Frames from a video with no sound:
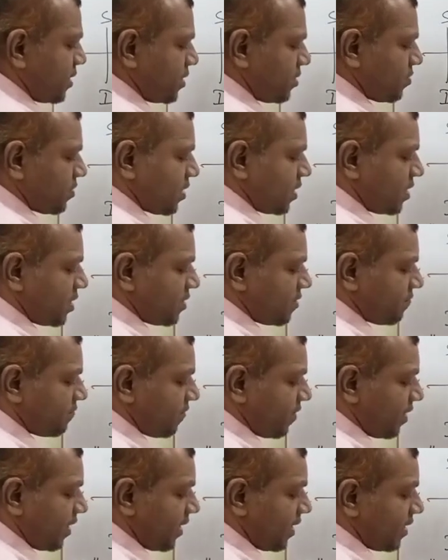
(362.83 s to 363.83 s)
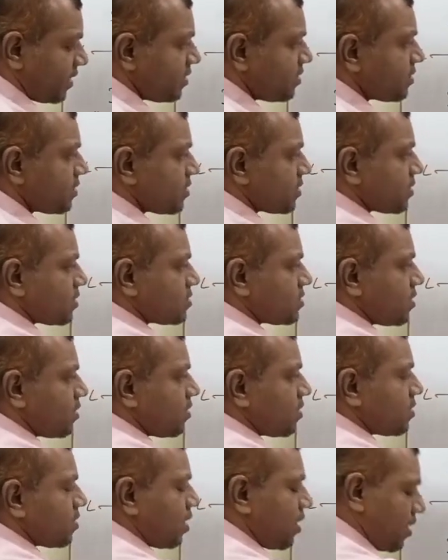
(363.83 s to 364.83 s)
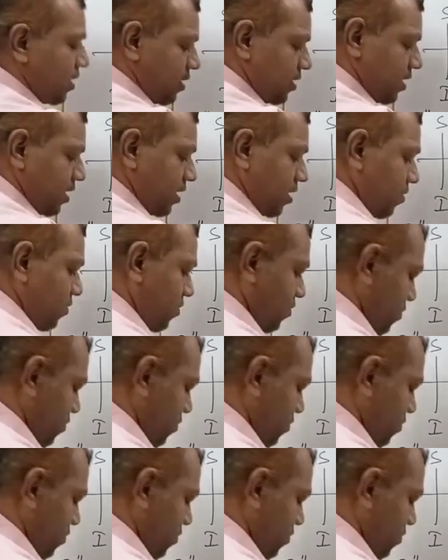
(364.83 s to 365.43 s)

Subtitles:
here you can identify the nerve